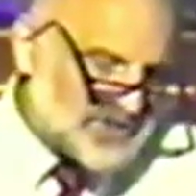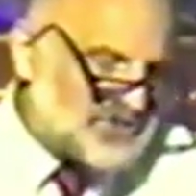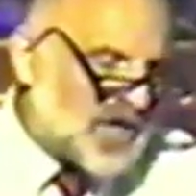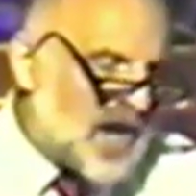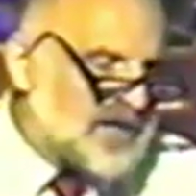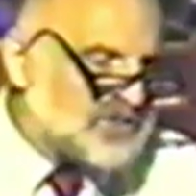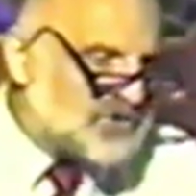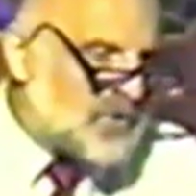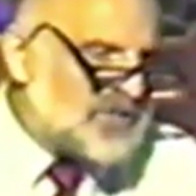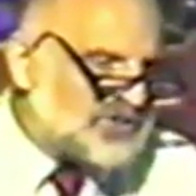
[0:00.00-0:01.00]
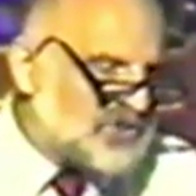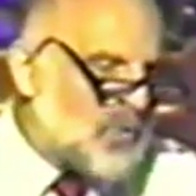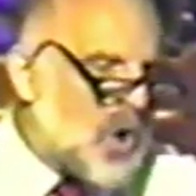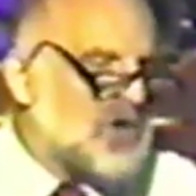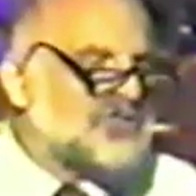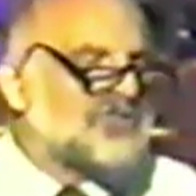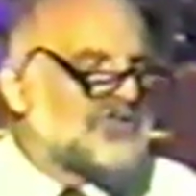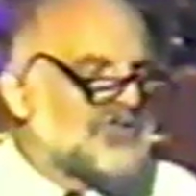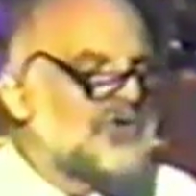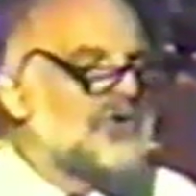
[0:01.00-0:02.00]
the child's question wants to
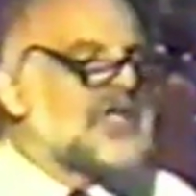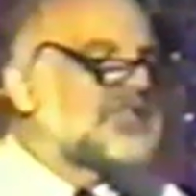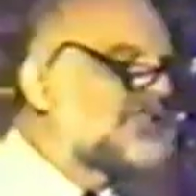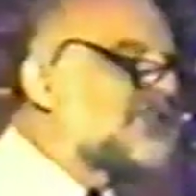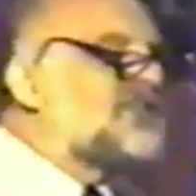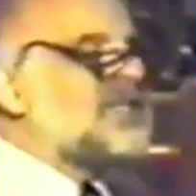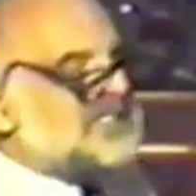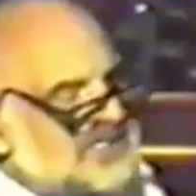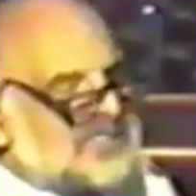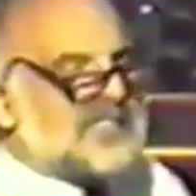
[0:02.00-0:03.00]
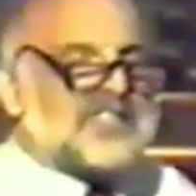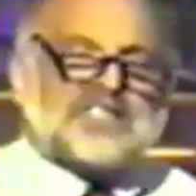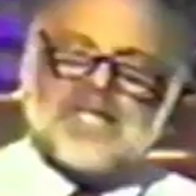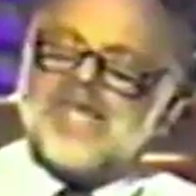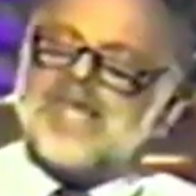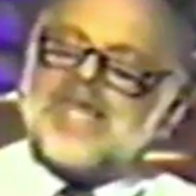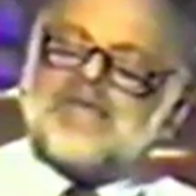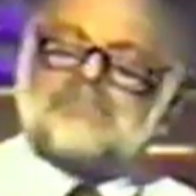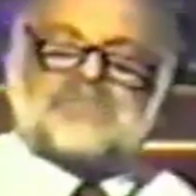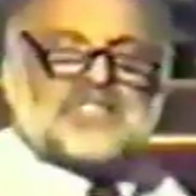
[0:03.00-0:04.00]
do is to distance
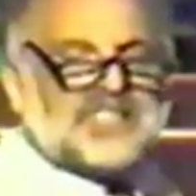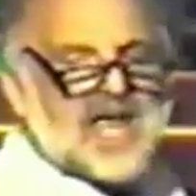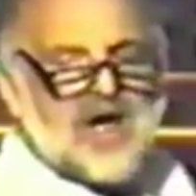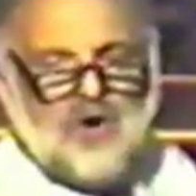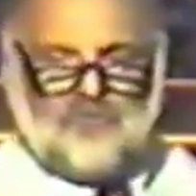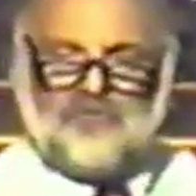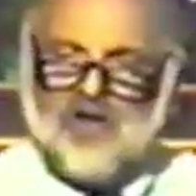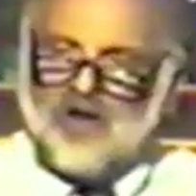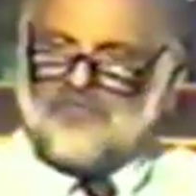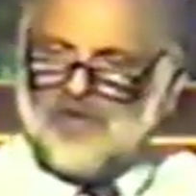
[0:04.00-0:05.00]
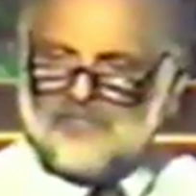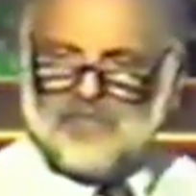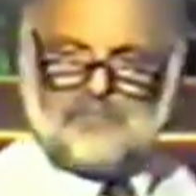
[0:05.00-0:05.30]
himself from the